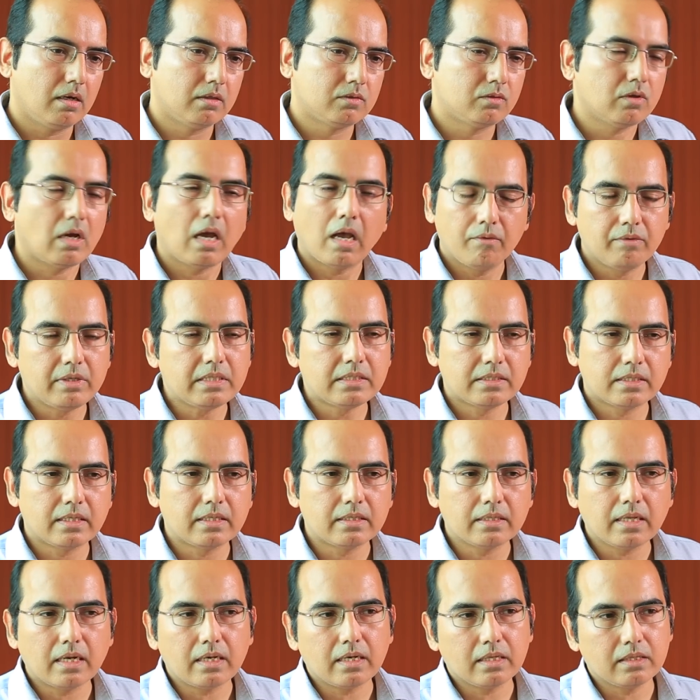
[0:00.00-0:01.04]
So having
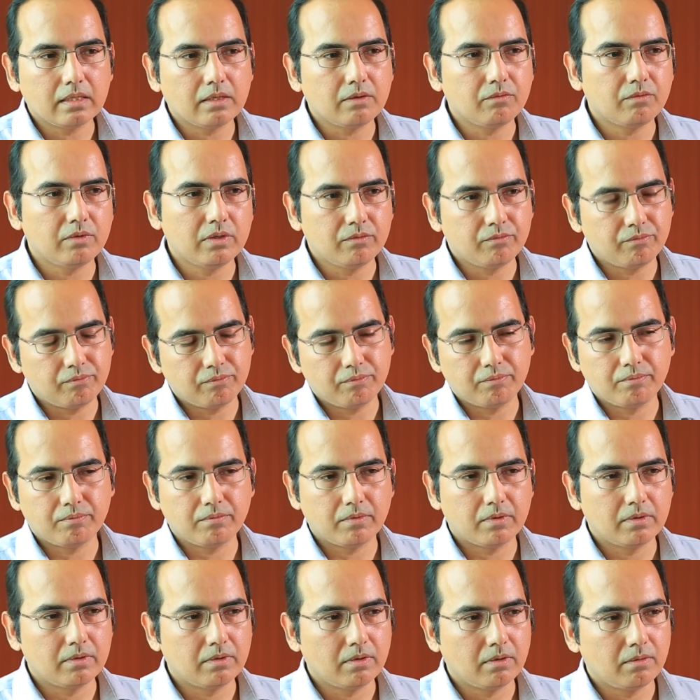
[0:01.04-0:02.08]
said that, I think we've
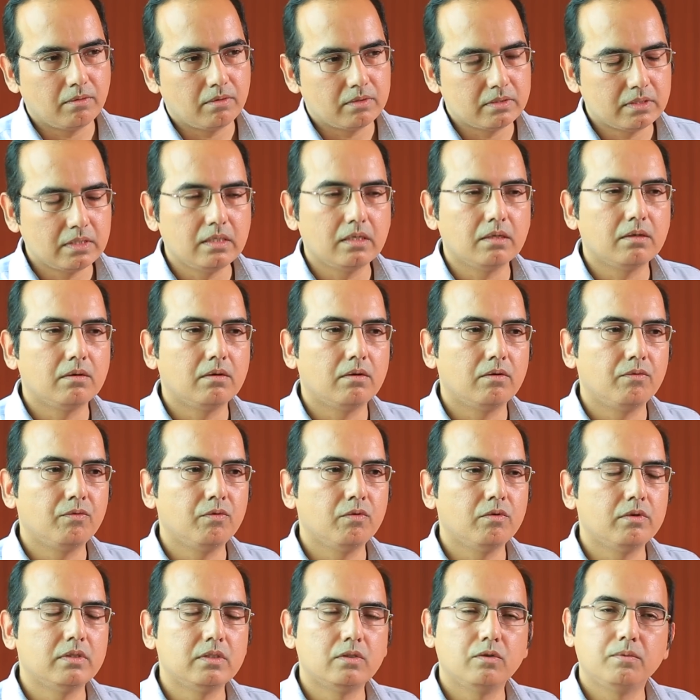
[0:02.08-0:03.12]
seen a
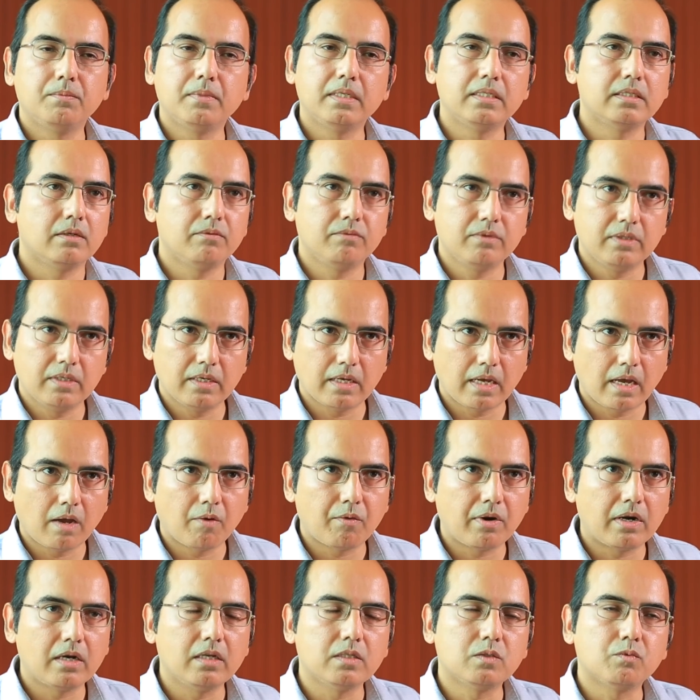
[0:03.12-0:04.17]
few resumes and we
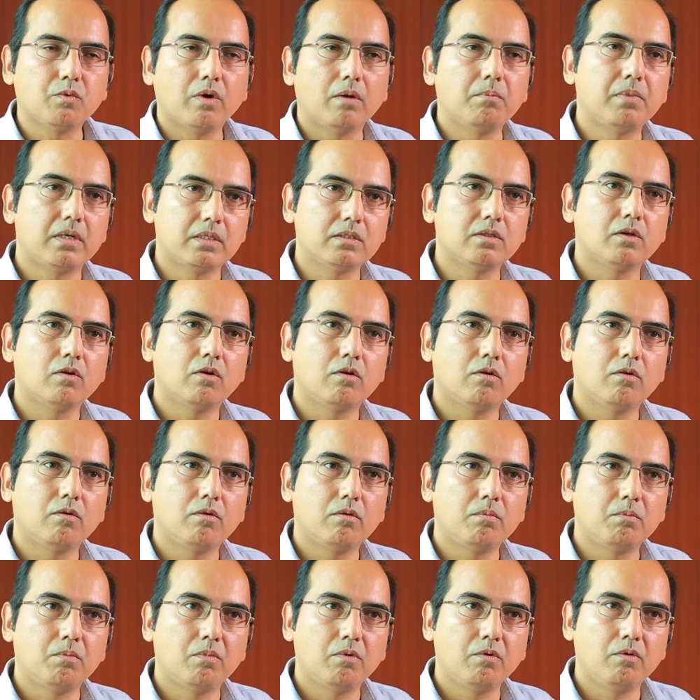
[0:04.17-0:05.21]
have at least one person on
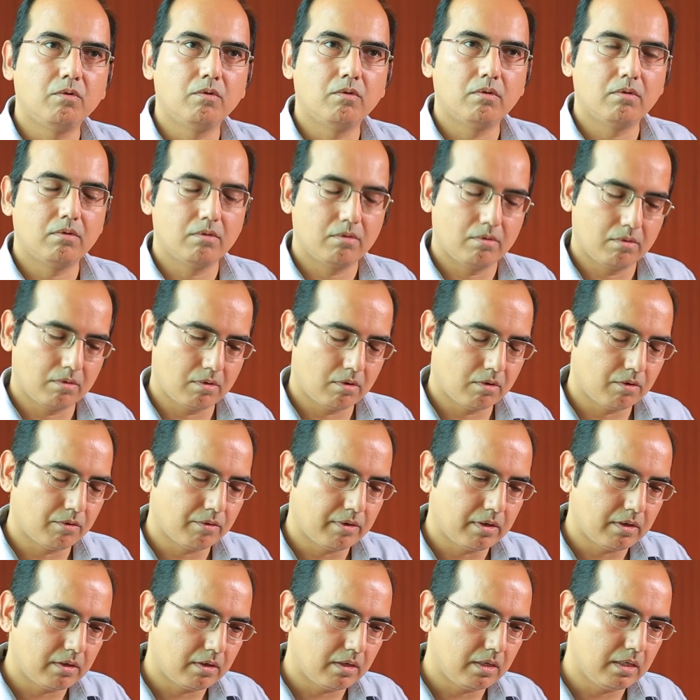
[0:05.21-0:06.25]
our
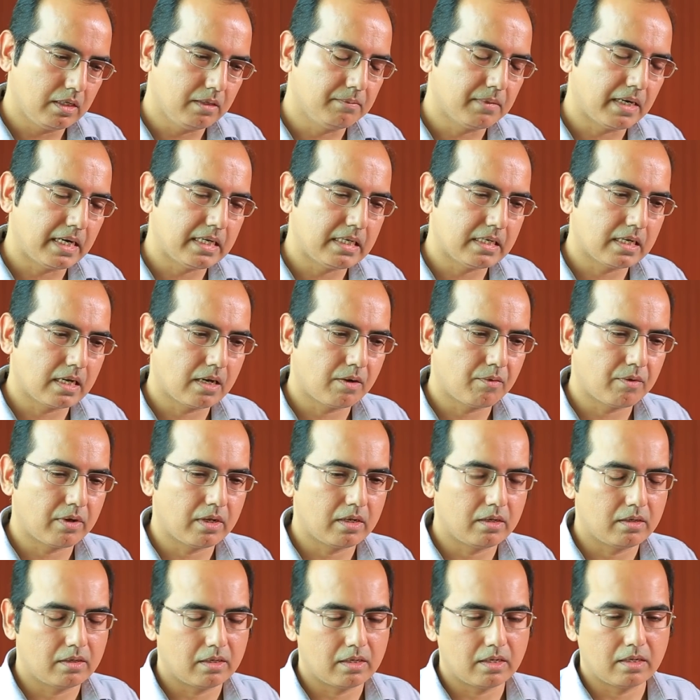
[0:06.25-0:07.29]
team right now,
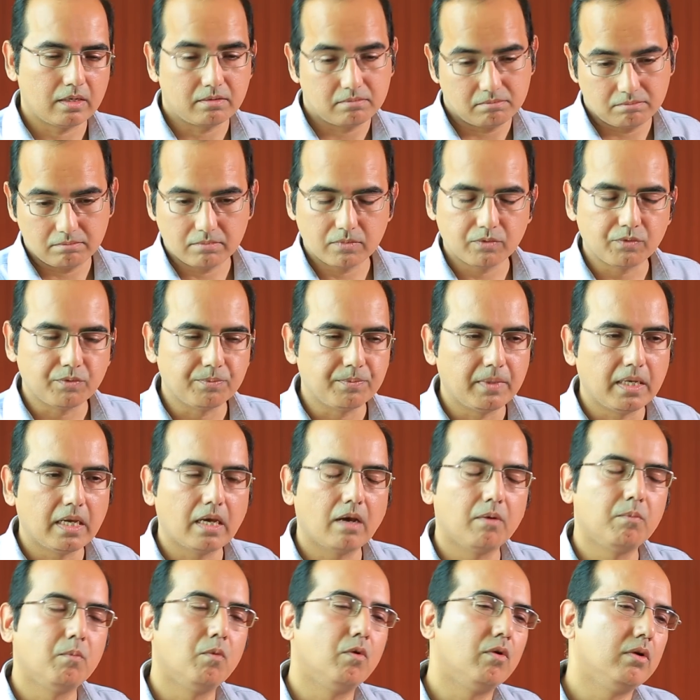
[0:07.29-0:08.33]
and we may
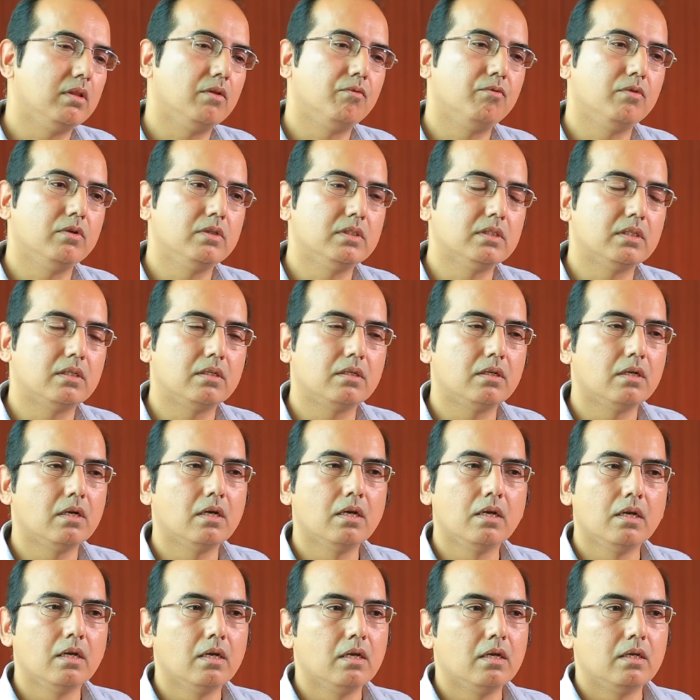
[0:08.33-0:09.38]
have more in the future.
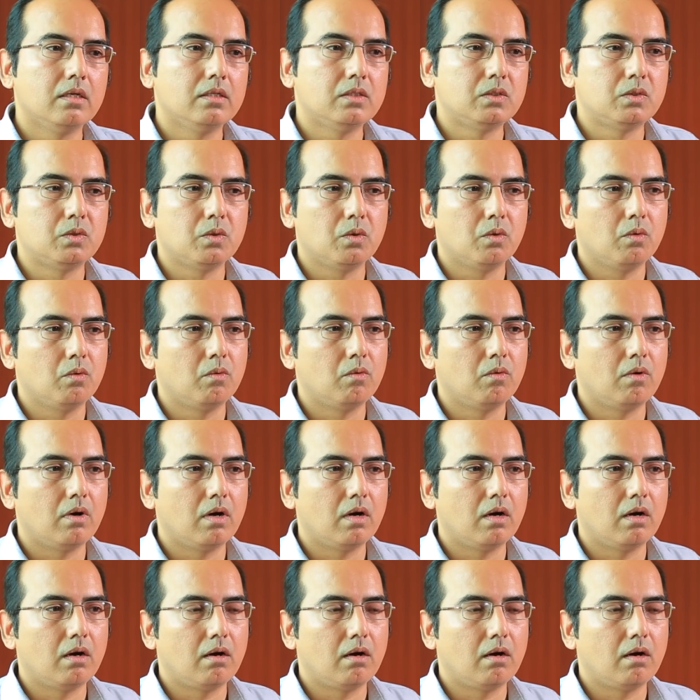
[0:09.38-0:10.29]
So